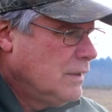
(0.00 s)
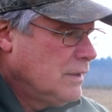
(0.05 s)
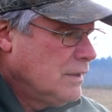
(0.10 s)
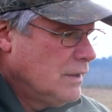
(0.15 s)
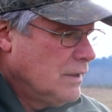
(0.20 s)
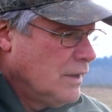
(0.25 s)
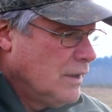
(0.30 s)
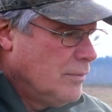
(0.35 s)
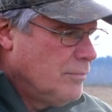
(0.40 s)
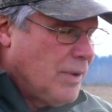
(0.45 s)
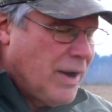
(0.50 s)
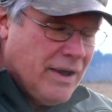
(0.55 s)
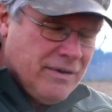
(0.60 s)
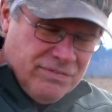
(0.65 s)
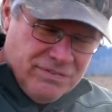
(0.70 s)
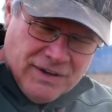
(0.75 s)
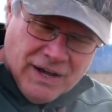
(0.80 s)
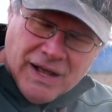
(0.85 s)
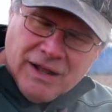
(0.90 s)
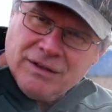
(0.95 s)
My
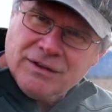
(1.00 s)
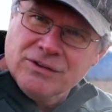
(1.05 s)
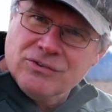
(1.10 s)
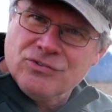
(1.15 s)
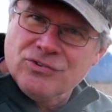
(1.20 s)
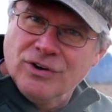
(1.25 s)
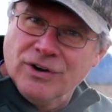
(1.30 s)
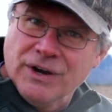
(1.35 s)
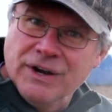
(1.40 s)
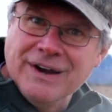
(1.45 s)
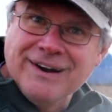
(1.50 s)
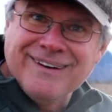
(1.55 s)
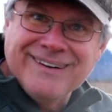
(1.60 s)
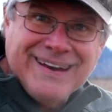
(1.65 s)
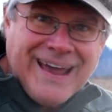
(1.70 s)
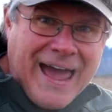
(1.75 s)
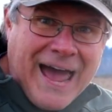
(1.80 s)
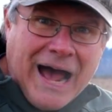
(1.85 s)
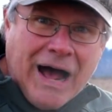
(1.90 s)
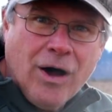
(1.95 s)
falcons that are here
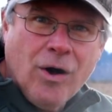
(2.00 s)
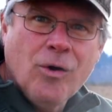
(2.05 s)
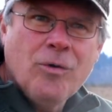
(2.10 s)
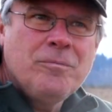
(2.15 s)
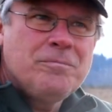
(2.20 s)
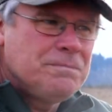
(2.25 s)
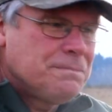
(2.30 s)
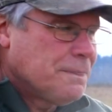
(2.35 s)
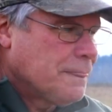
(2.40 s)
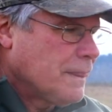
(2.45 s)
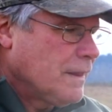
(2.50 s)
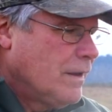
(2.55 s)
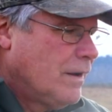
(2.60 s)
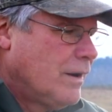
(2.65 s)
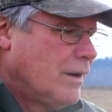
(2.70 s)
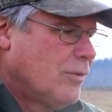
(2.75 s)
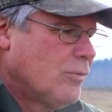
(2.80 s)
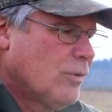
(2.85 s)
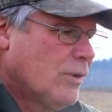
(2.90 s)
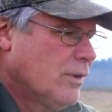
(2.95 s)
now,
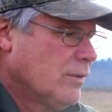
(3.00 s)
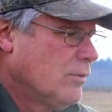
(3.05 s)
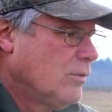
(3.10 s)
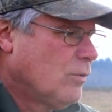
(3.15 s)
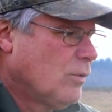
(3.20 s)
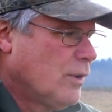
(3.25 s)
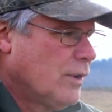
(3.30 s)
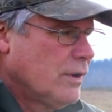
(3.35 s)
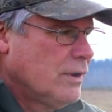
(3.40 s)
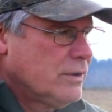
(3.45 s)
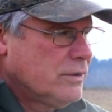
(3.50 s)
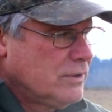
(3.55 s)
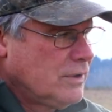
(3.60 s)
we're